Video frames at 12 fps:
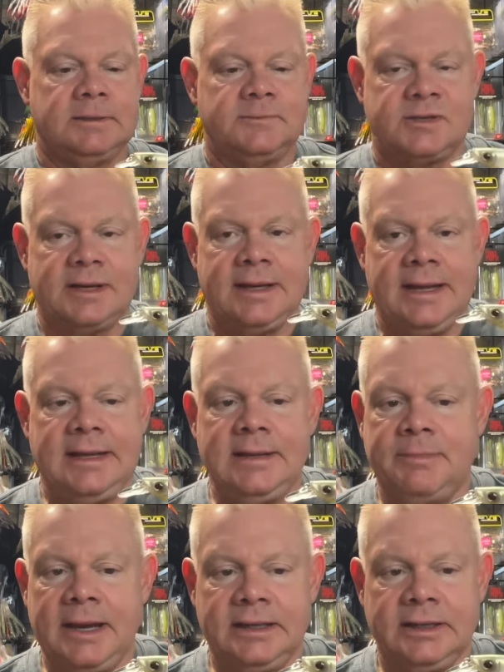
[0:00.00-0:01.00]
So that hanky
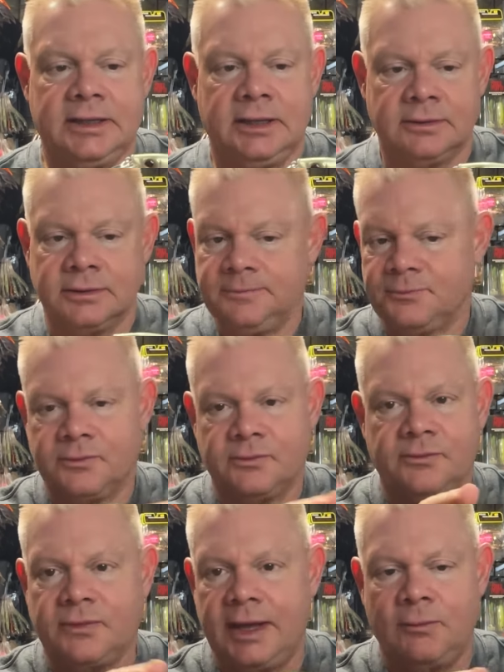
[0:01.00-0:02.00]
panky color,
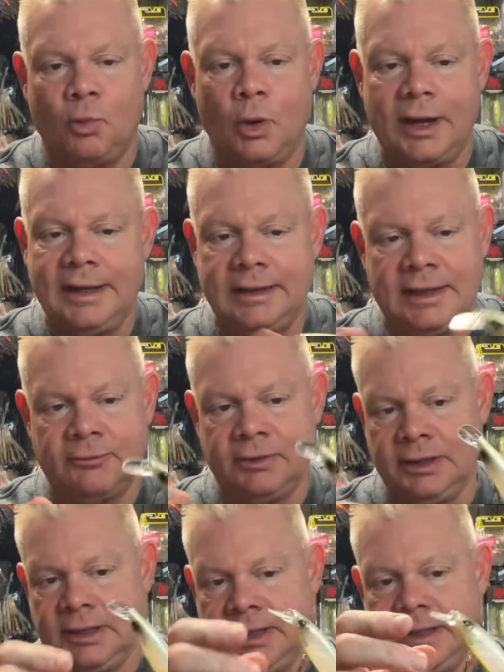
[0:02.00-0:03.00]
that white, I
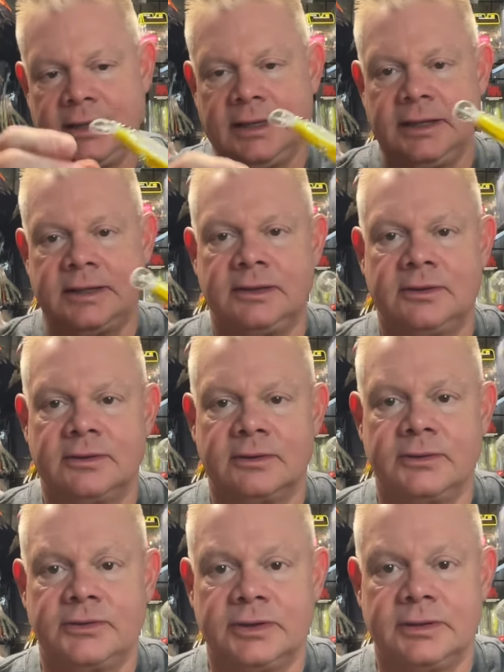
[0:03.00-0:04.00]
really like. I like the
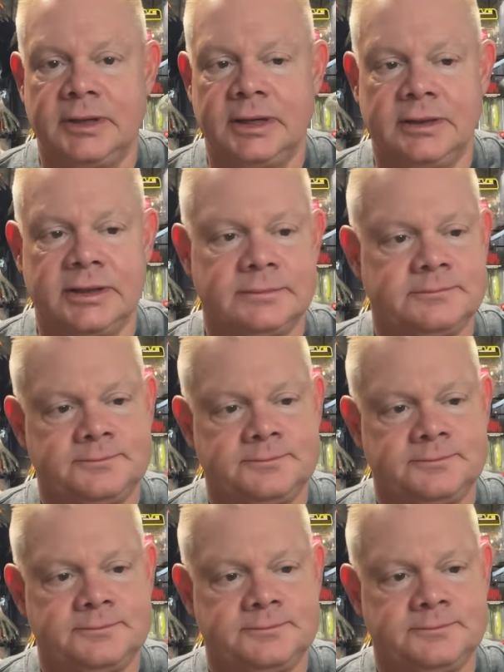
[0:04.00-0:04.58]
orange on the belly.